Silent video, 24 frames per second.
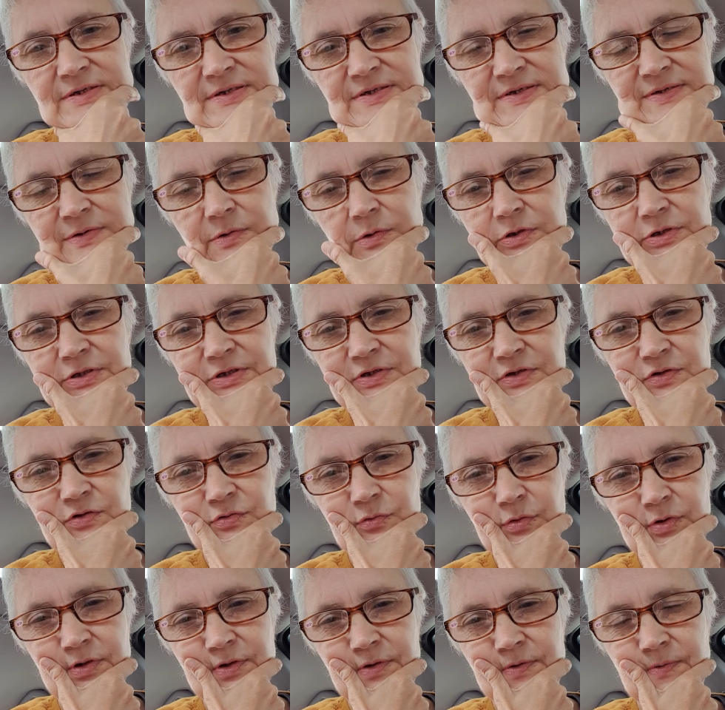So I didn't do
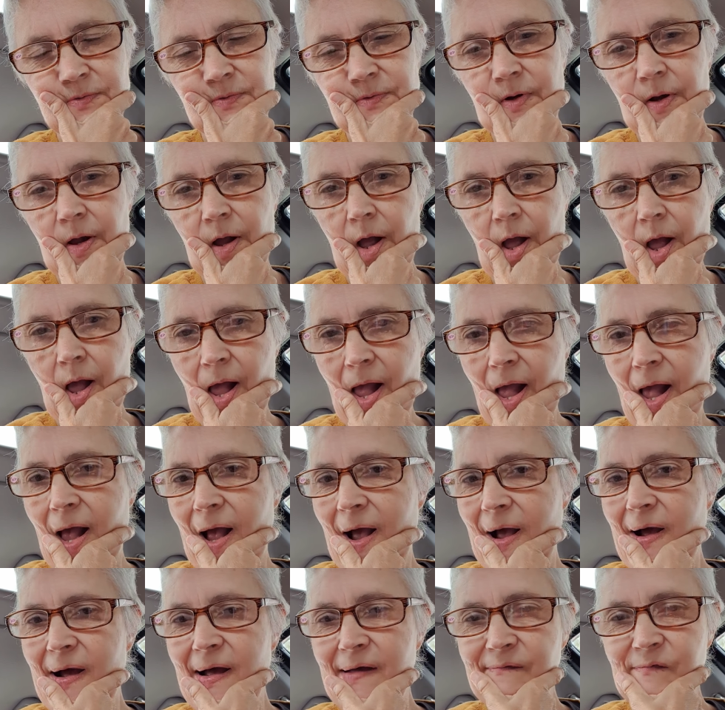it.
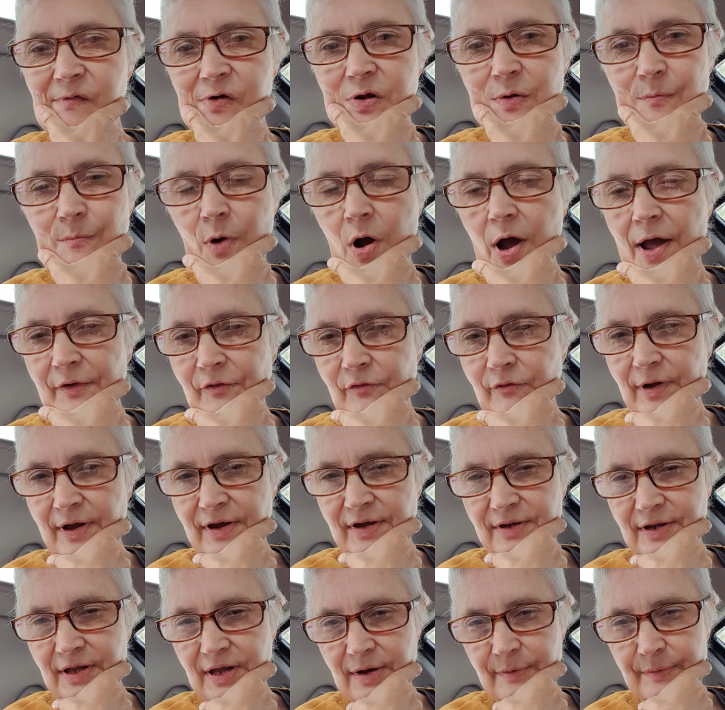I've got a
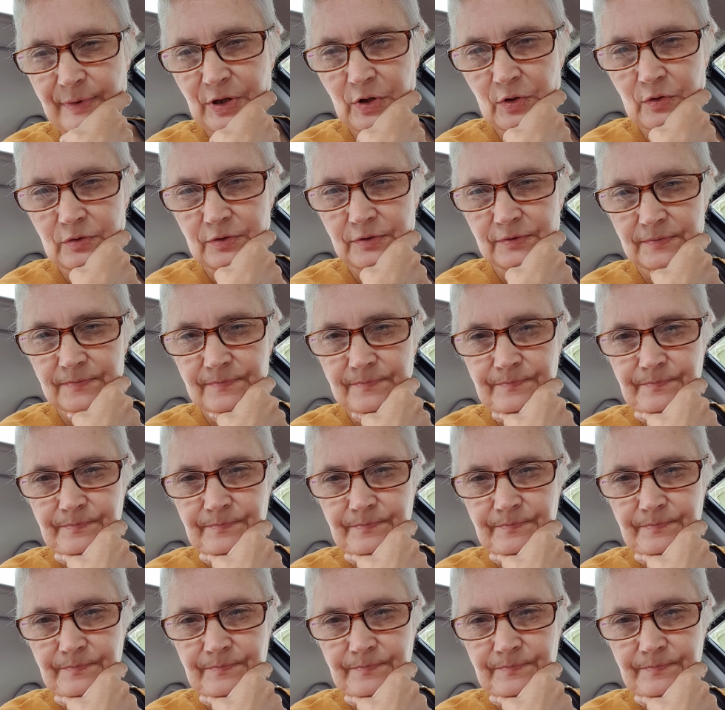migraine coming on.